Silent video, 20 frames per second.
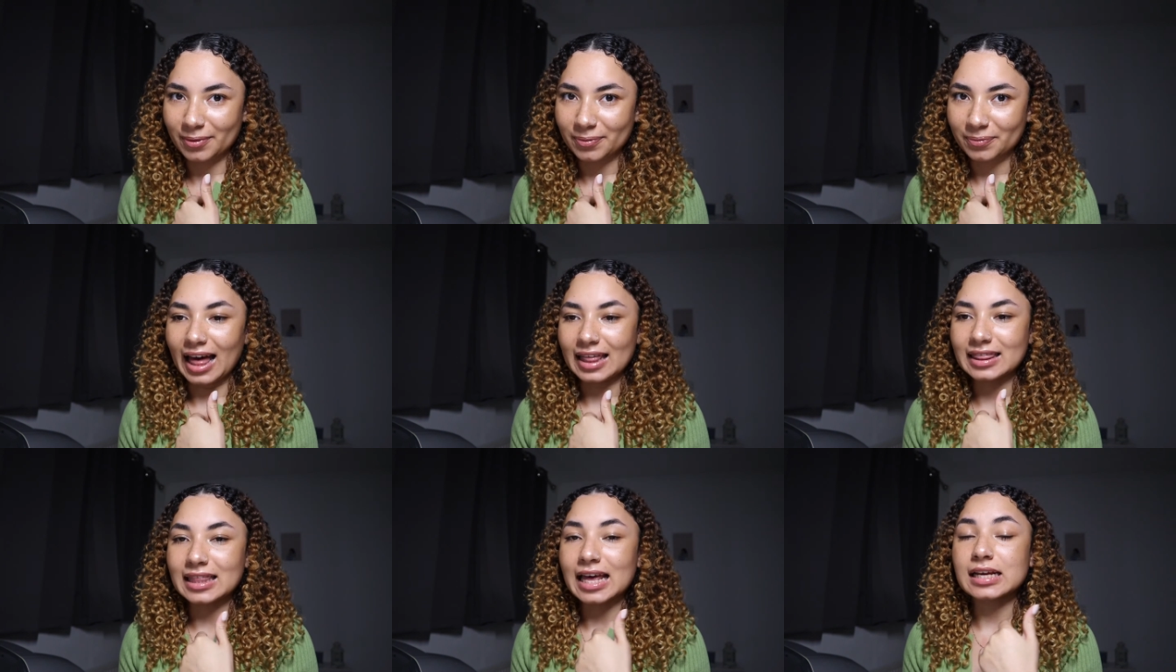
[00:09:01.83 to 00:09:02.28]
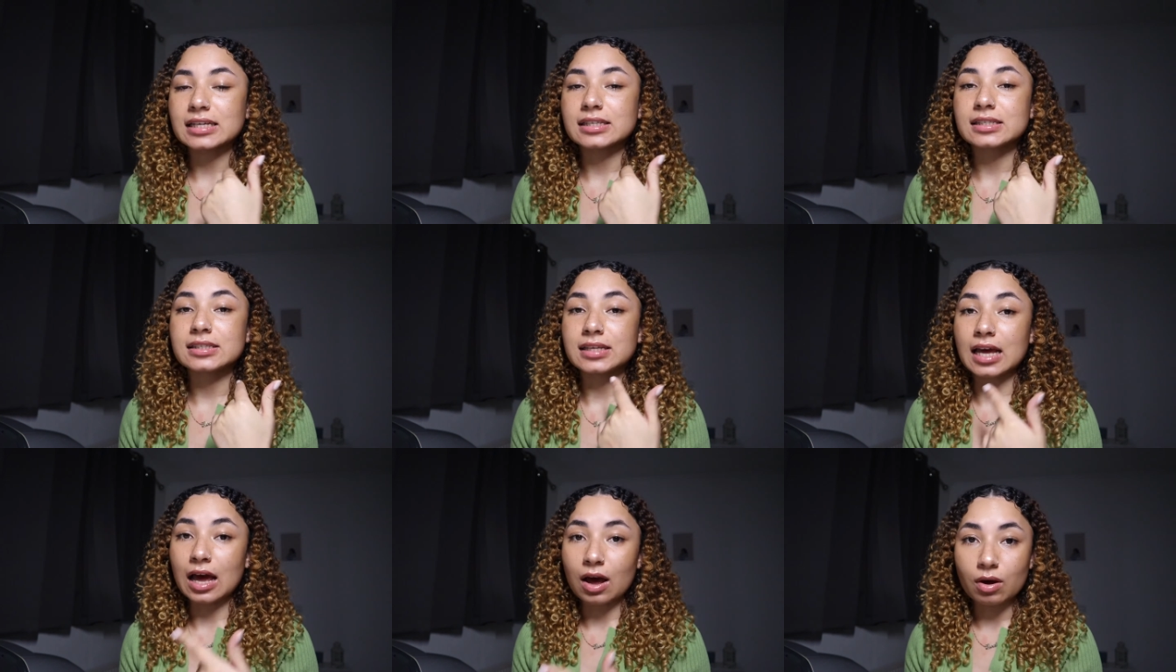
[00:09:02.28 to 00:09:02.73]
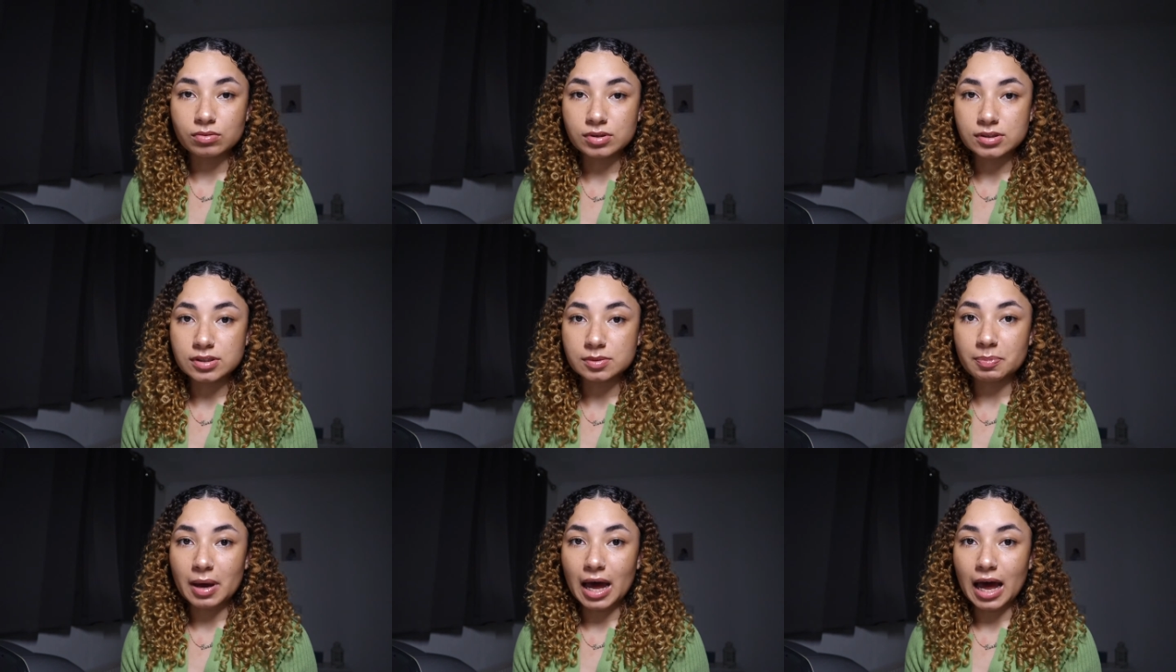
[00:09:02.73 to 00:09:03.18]
And that
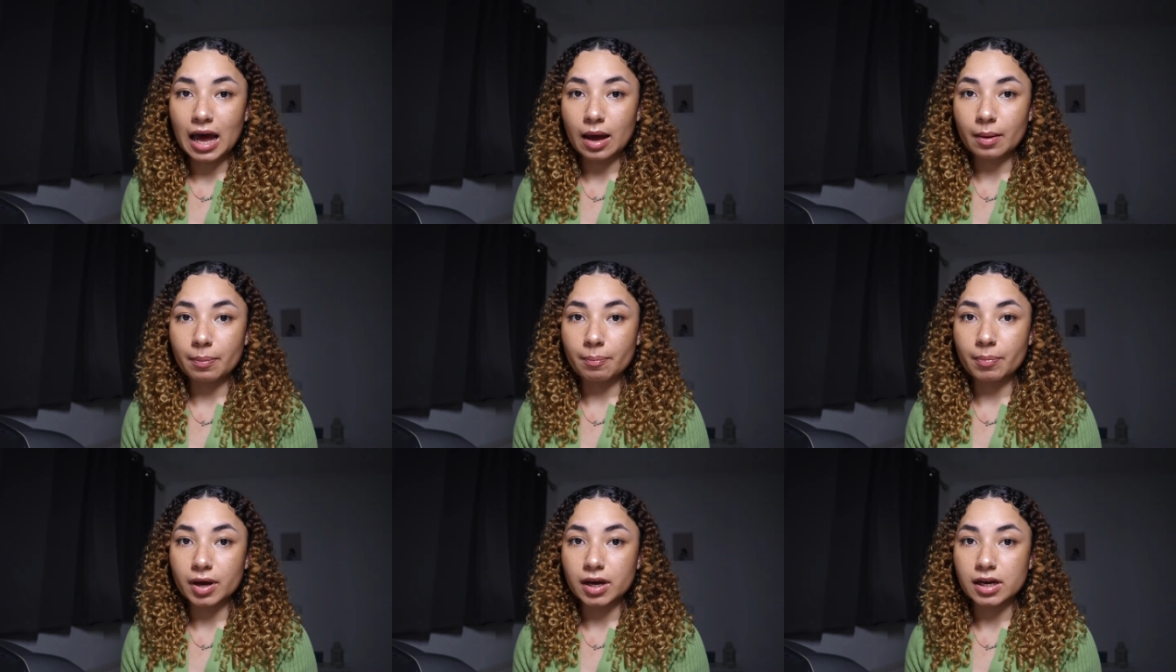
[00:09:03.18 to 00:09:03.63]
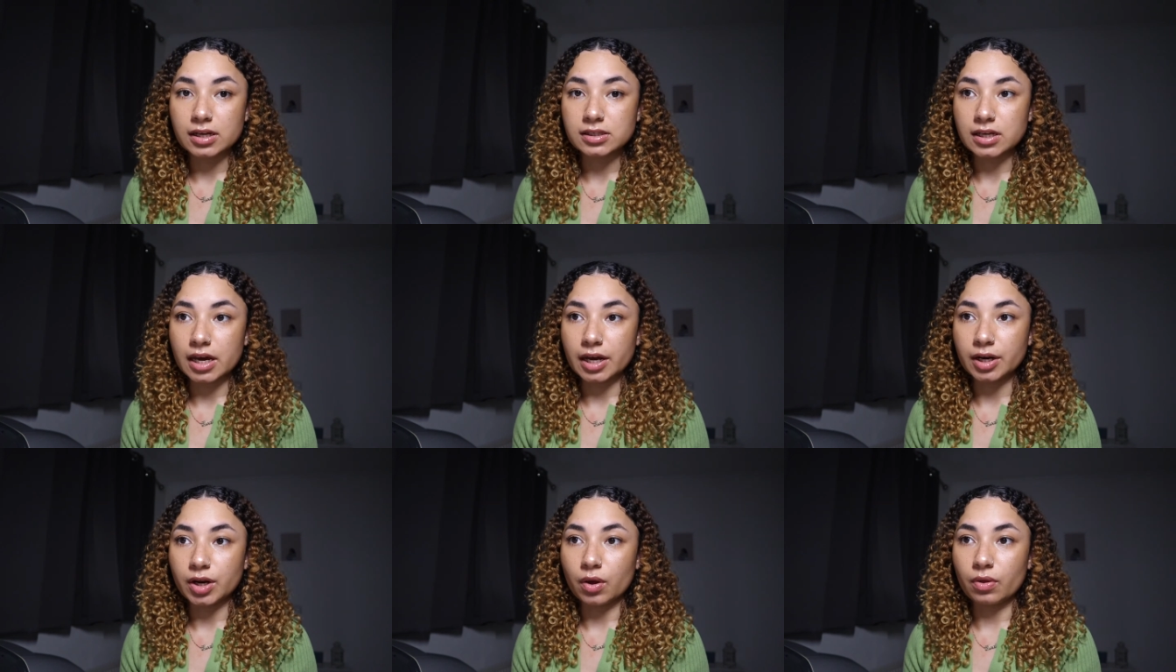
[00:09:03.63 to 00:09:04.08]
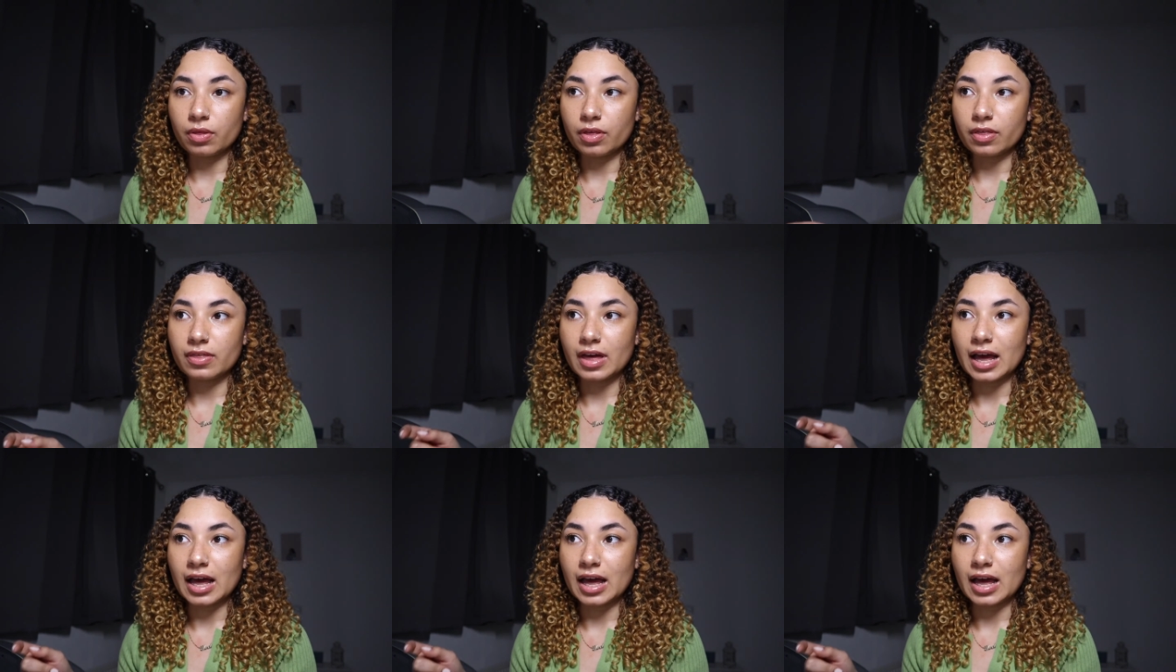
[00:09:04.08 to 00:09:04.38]
sounds bad because I know that